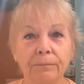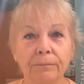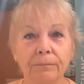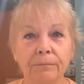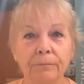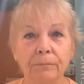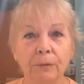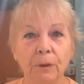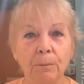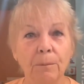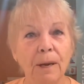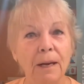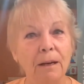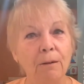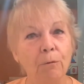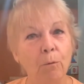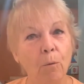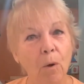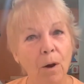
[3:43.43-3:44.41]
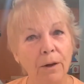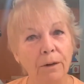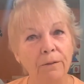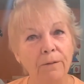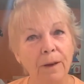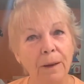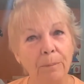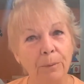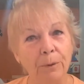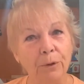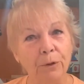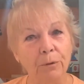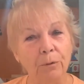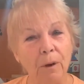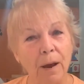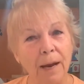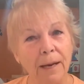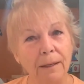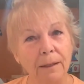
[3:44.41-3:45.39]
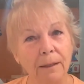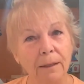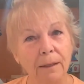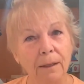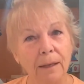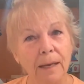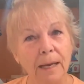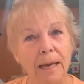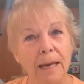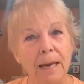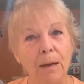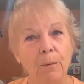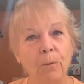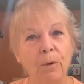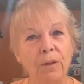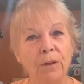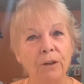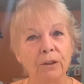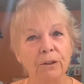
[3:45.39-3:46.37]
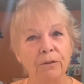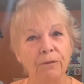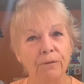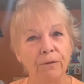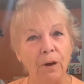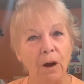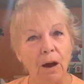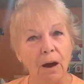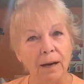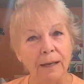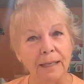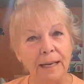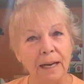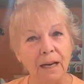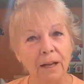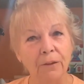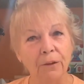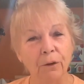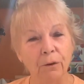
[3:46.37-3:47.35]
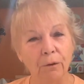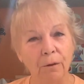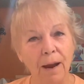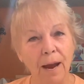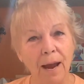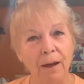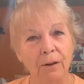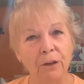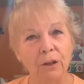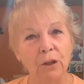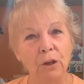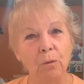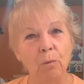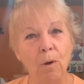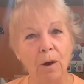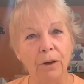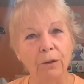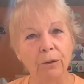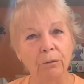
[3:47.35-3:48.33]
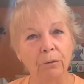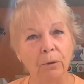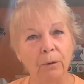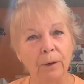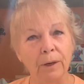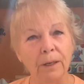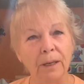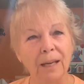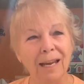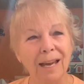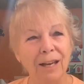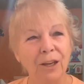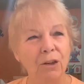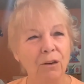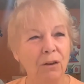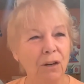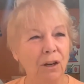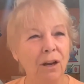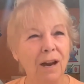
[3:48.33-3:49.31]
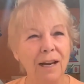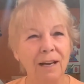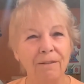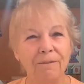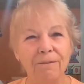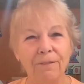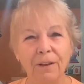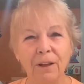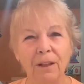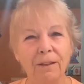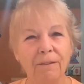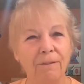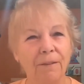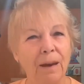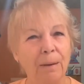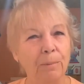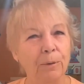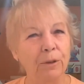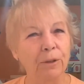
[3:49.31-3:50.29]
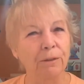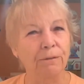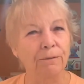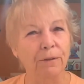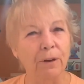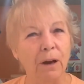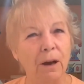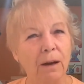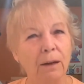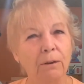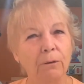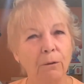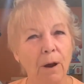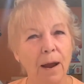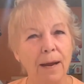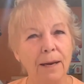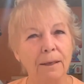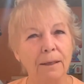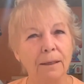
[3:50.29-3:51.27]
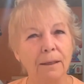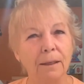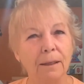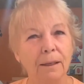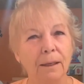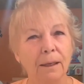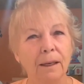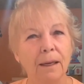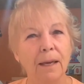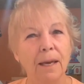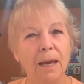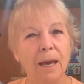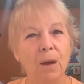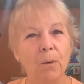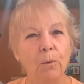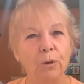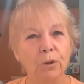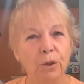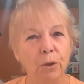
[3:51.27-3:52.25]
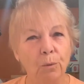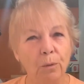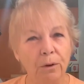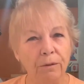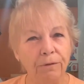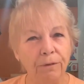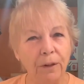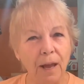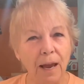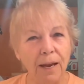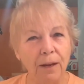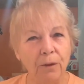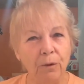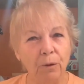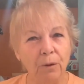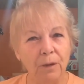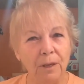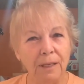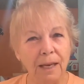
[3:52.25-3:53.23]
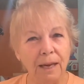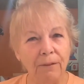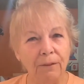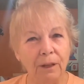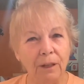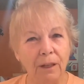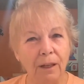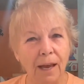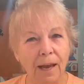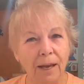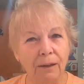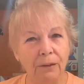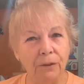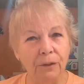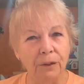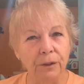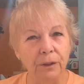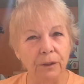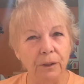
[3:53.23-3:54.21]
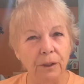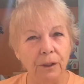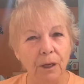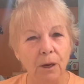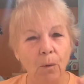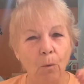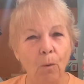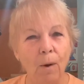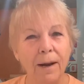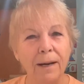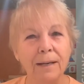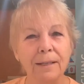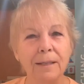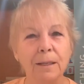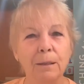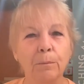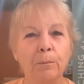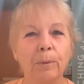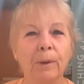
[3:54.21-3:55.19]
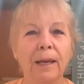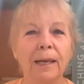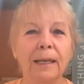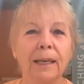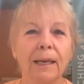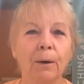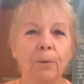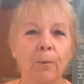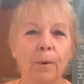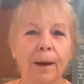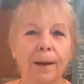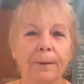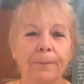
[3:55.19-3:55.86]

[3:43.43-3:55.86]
They're made of water vapors, right? When there's fog down on the ground and you walk through it, you can kind of feel the vapors of fog, right? Well, so we're flying through these heavy clouds. Why doesn't the plane get wet?